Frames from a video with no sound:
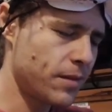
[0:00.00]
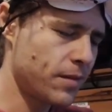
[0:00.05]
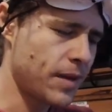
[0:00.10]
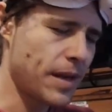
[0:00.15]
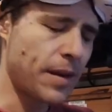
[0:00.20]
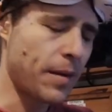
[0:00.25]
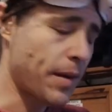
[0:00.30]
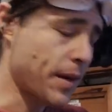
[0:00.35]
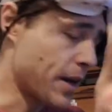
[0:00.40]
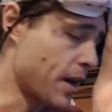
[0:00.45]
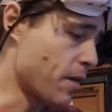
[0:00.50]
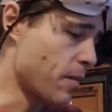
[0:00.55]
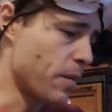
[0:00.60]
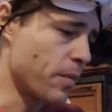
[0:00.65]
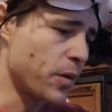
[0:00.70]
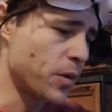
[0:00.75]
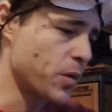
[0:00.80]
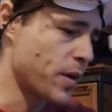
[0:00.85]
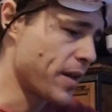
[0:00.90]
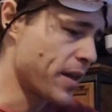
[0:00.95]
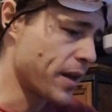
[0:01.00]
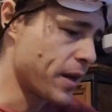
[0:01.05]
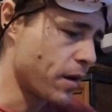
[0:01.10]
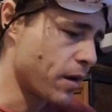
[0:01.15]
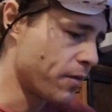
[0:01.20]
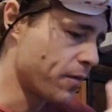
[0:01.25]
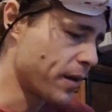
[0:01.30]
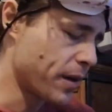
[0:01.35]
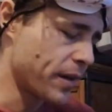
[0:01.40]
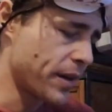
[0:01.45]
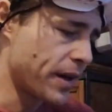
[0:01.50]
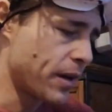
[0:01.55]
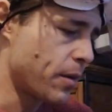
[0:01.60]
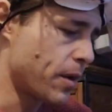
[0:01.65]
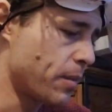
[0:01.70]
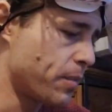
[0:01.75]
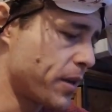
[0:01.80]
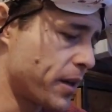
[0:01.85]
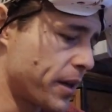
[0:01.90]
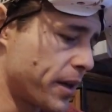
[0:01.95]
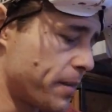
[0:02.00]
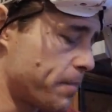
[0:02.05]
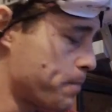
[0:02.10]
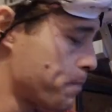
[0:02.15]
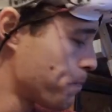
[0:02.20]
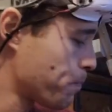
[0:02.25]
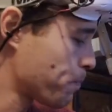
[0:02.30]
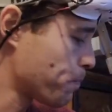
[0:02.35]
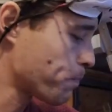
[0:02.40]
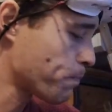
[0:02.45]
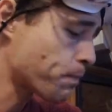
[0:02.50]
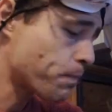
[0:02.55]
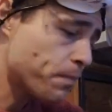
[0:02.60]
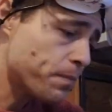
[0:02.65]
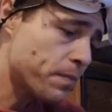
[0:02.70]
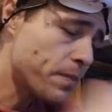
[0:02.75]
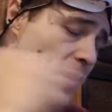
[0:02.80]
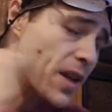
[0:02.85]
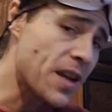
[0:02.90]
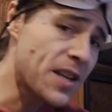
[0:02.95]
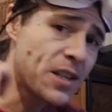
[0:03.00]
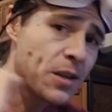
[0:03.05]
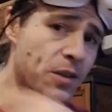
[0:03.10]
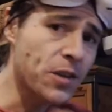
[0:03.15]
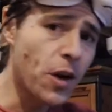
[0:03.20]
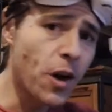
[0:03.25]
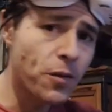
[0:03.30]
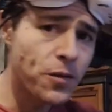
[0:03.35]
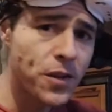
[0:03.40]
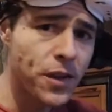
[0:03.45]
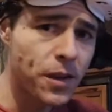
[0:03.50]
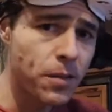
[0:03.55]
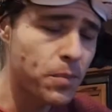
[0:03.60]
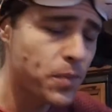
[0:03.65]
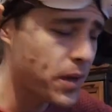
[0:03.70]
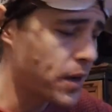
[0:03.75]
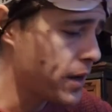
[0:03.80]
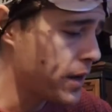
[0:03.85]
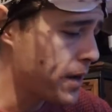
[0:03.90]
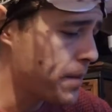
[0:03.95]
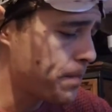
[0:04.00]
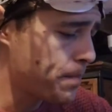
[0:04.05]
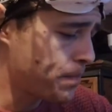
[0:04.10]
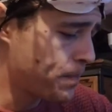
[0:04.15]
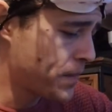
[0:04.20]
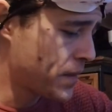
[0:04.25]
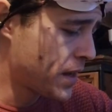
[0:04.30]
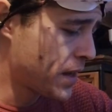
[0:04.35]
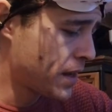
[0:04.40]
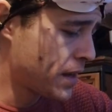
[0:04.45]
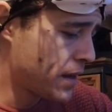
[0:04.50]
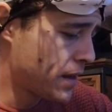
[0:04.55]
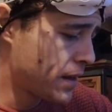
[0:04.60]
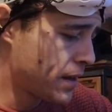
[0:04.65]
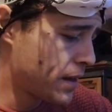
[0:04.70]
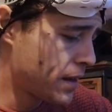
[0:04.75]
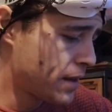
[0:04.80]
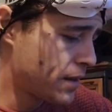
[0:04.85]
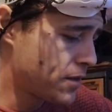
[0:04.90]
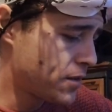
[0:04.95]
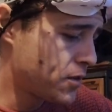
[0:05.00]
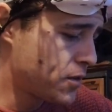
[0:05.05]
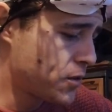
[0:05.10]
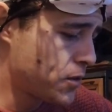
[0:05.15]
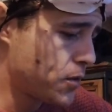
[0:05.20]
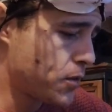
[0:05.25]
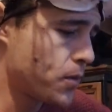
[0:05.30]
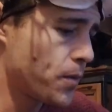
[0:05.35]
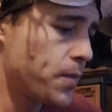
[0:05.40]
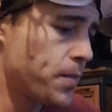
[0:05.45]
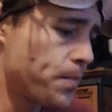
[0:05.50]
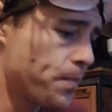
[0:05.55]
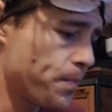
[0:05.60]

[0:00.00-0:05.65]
Anyway, I can't remember which way they go. I'll figure that out when I plug it in. So it's off to the computer to